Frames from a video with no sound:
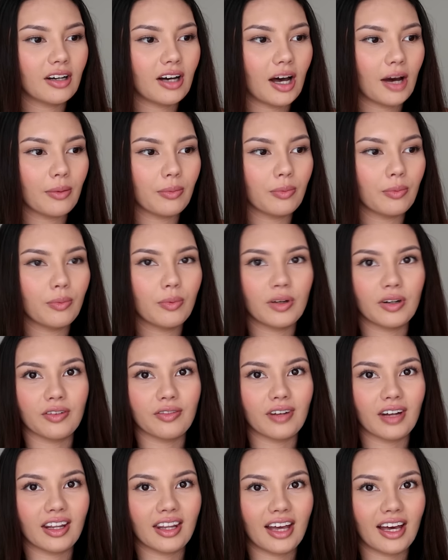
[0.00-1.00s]
I would
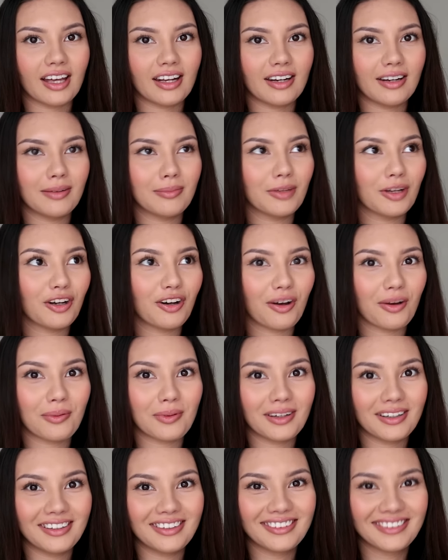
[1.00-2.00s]
have rather had him than no
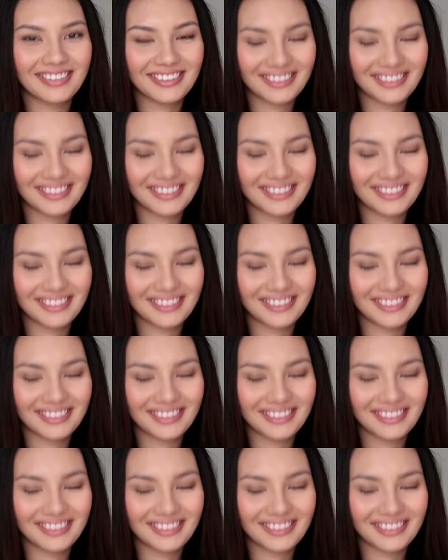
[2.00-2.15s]
one.